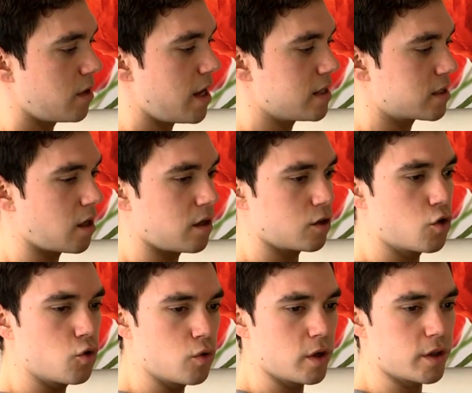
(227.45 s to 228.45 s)
it's going to
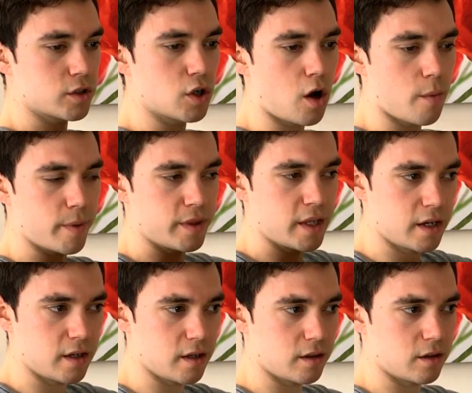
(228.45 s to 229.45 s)
cool at the top, and
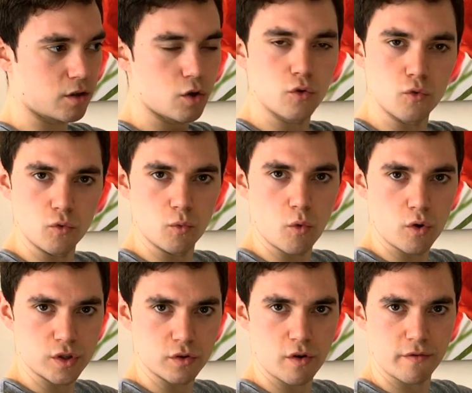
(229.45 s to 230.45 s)
then the cool
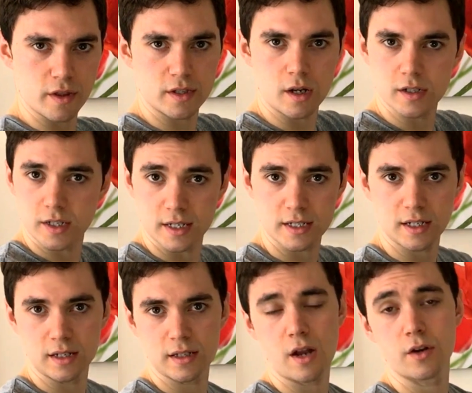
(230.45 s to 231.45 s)
water of the other side is going to
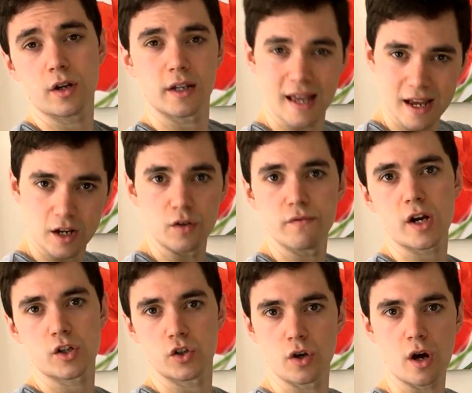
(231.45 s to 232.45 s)
sink down. You're going to get a
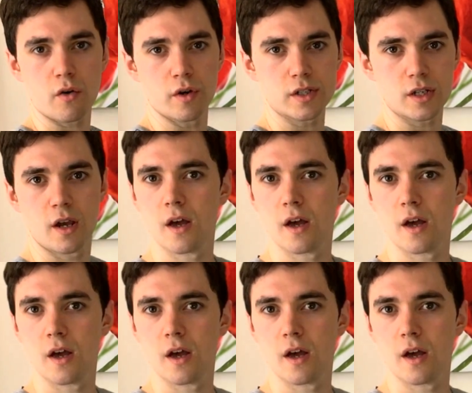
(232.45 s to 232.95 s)
convection current.